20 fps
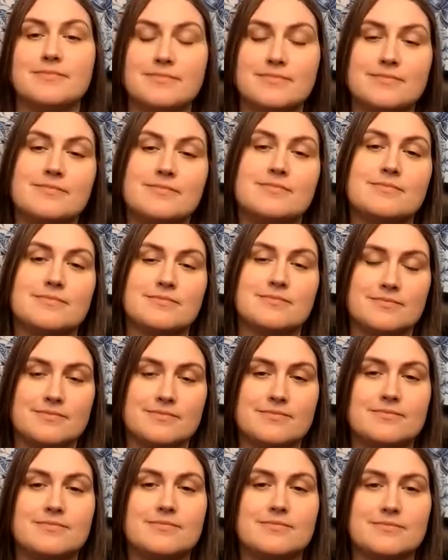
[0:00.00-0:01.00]

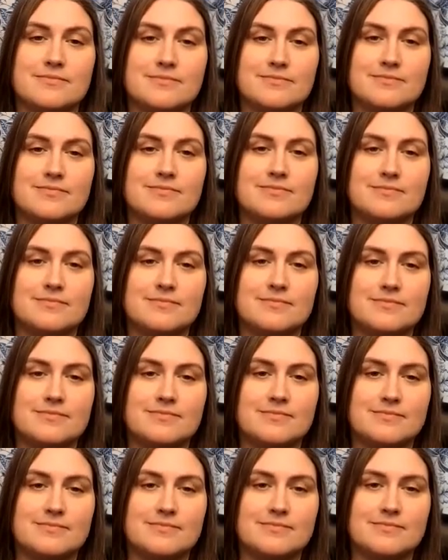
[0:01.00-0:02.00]

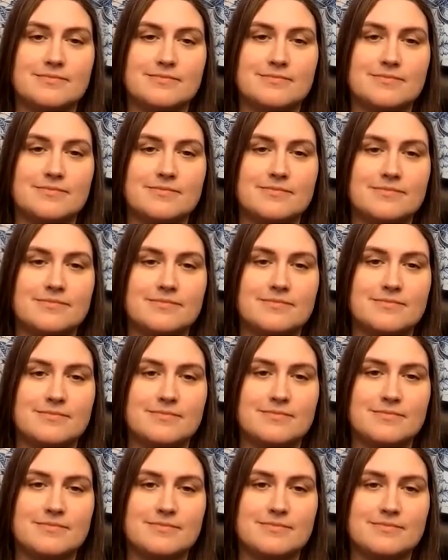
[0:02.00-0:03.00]

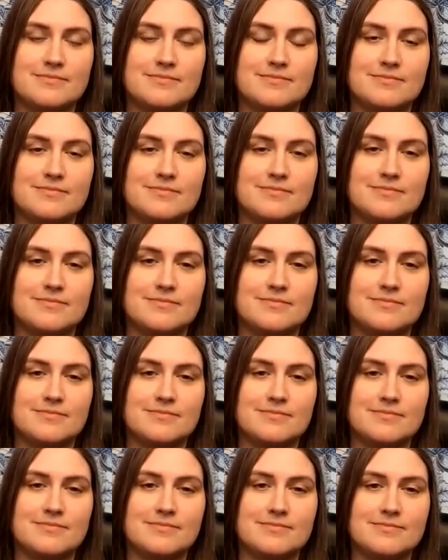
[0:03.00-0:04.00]

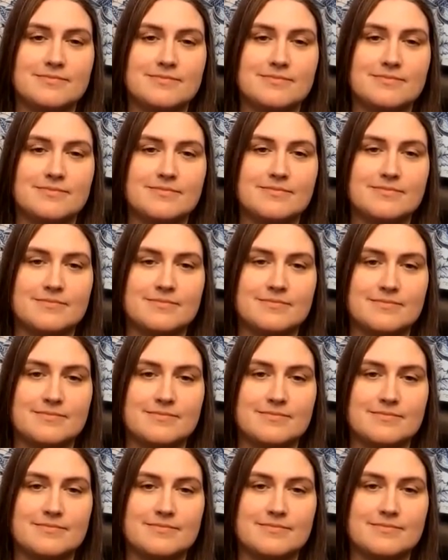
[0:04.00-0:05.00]

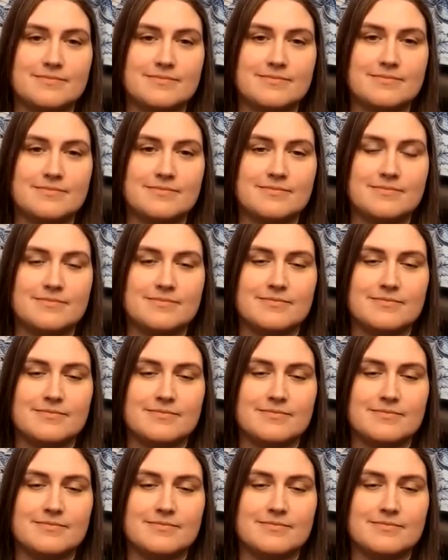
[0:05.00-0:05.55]
[no speech]